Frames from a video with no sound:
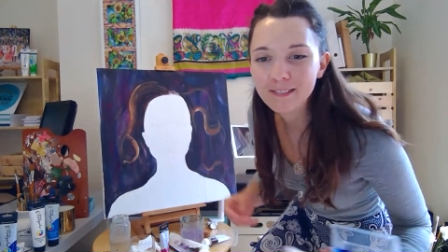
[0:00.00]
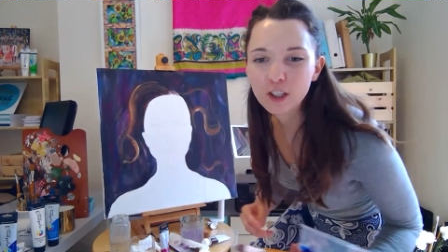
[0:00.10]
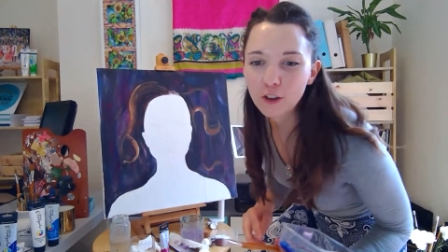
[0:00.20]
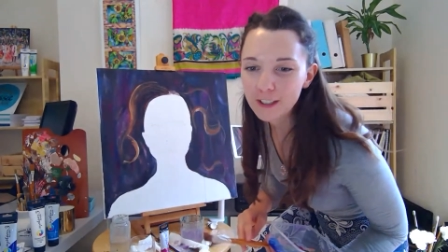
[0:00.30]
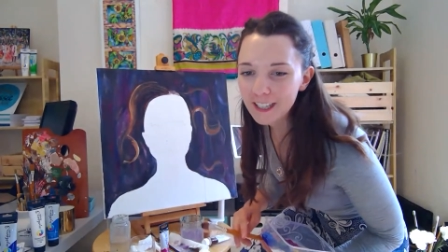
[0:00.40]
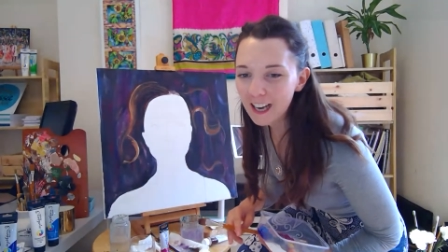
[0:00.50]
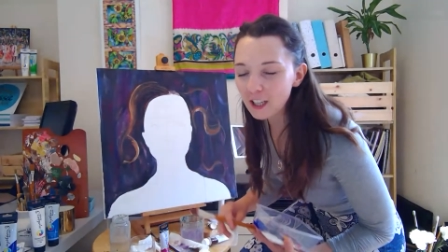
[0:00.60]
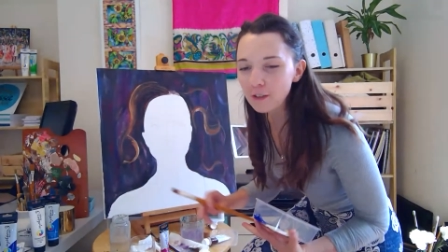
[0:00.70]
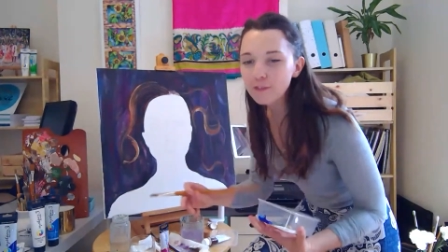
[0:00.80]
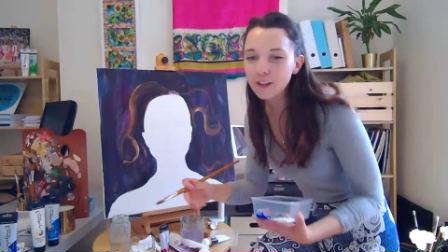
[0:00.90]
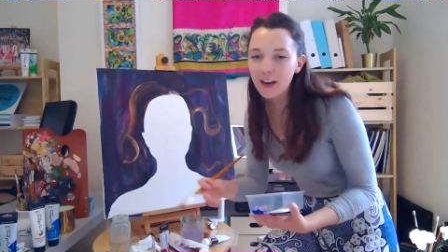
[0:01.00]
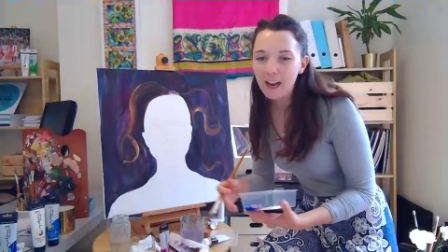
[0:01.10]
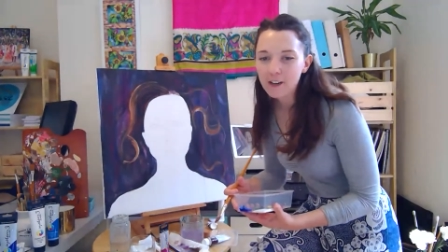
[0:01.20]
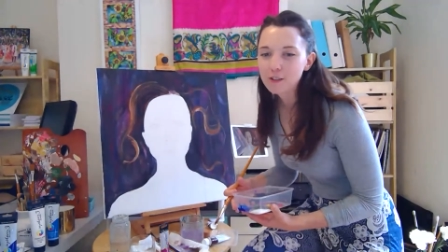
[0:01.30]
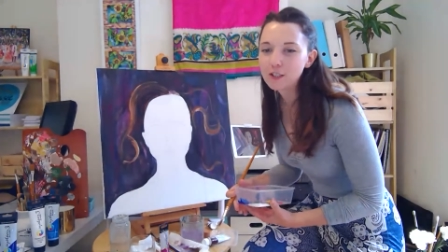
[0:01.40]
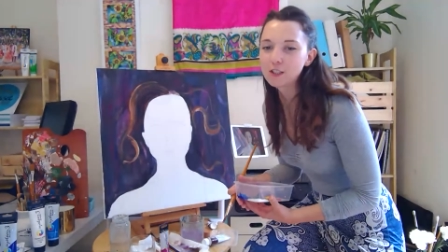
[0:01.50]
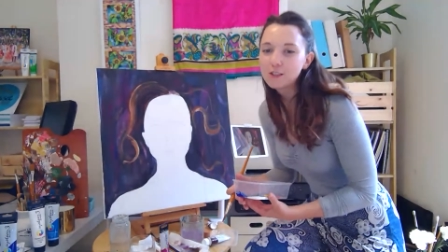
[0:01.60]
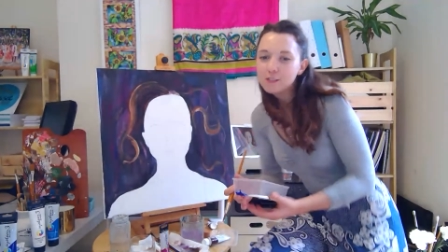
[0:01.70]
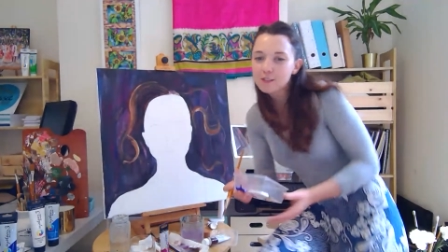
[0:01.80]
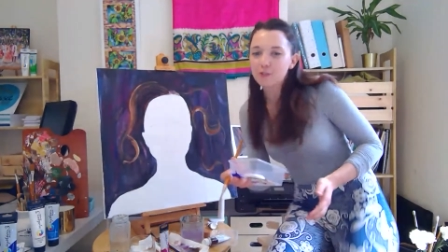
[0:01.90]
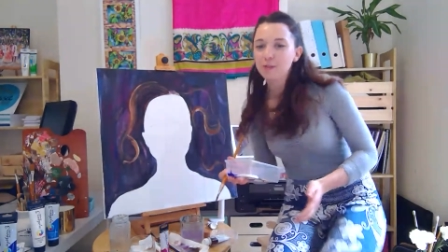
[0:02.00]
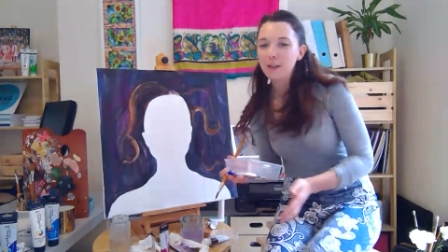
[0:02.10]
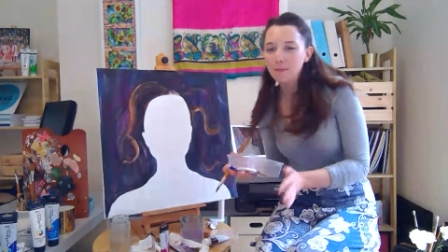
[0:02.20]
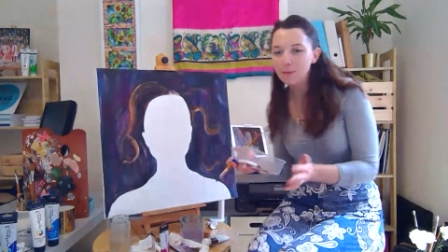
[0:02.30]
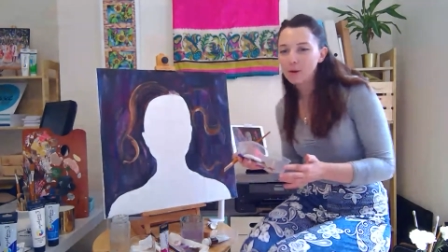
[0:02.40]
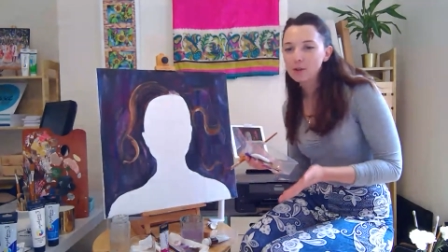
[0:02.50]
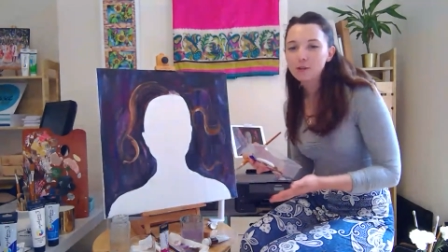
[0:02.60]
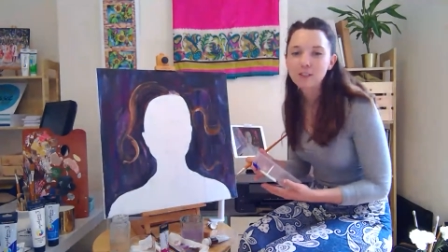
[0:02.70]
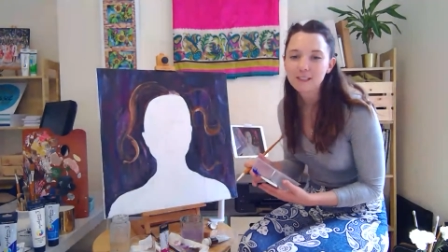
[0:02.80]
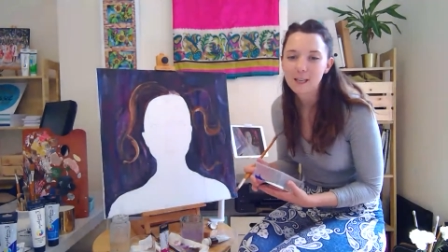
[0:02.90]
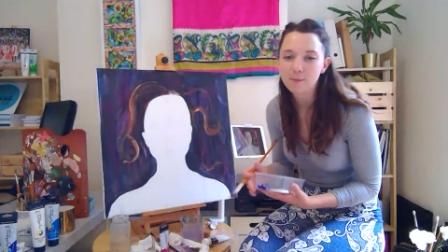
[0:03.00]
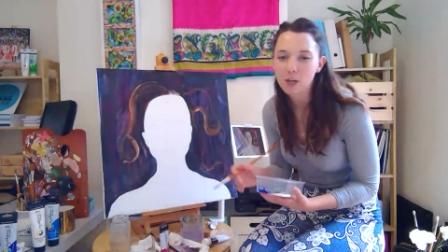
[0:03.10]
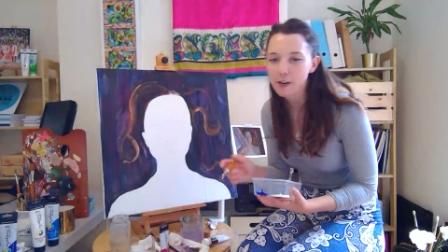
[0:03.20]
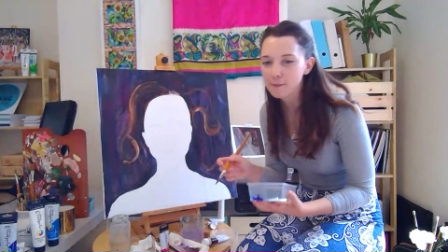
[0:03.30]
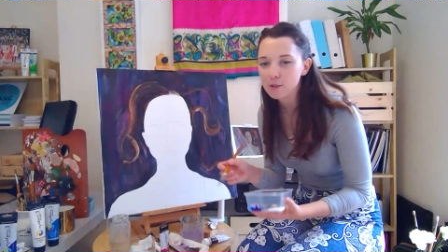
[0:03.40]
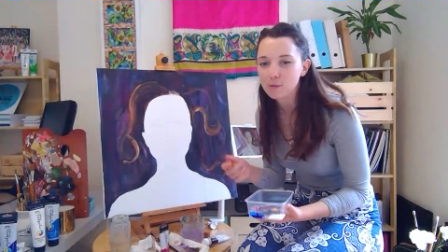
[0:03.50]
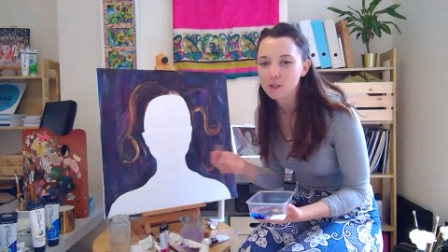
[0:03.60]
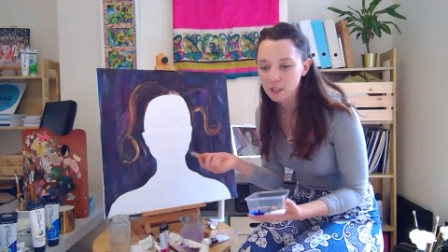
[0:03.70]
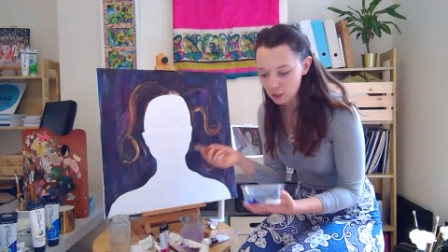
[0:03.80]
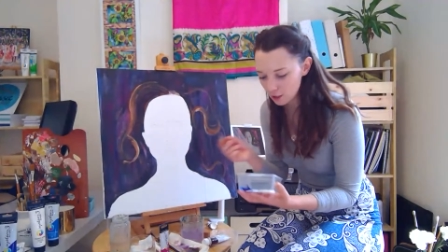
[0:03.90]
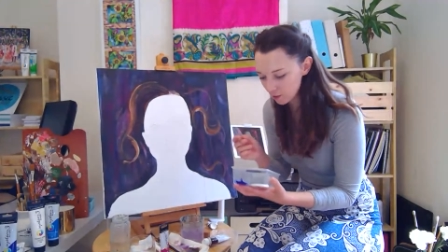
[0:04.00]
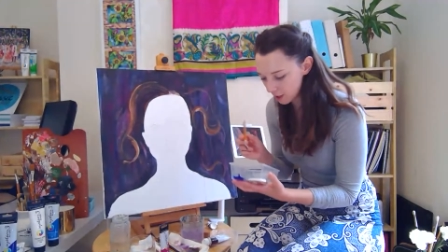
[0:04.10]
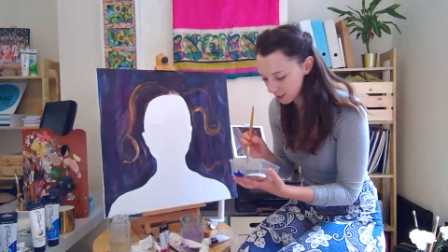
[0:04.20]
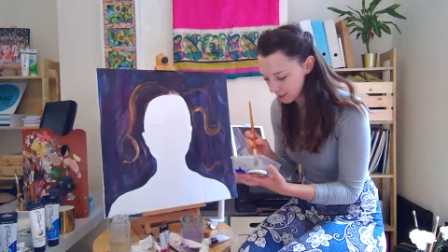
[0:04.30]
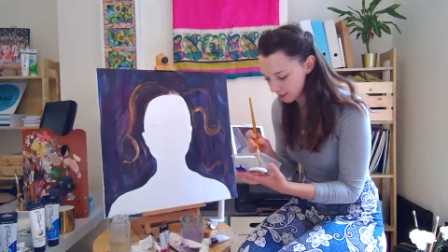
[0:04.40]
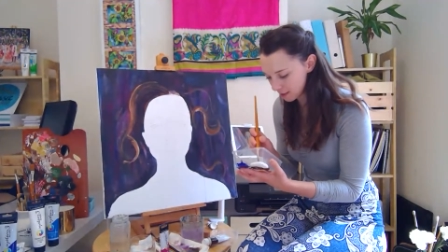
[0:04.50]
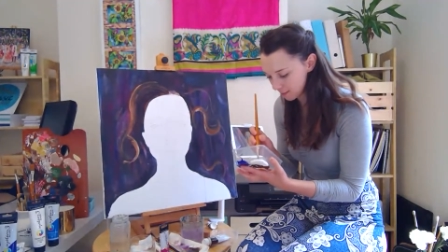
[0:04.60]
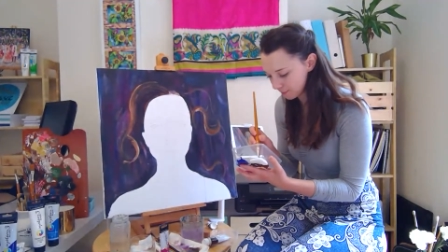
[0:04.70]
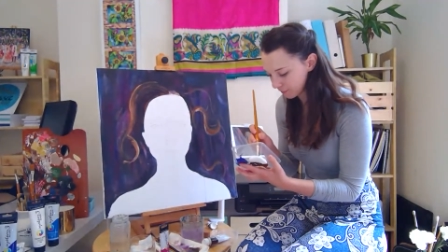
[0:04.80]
Sorry. I couldn't figure out how to stream them both at the same time, so I'm using two devices.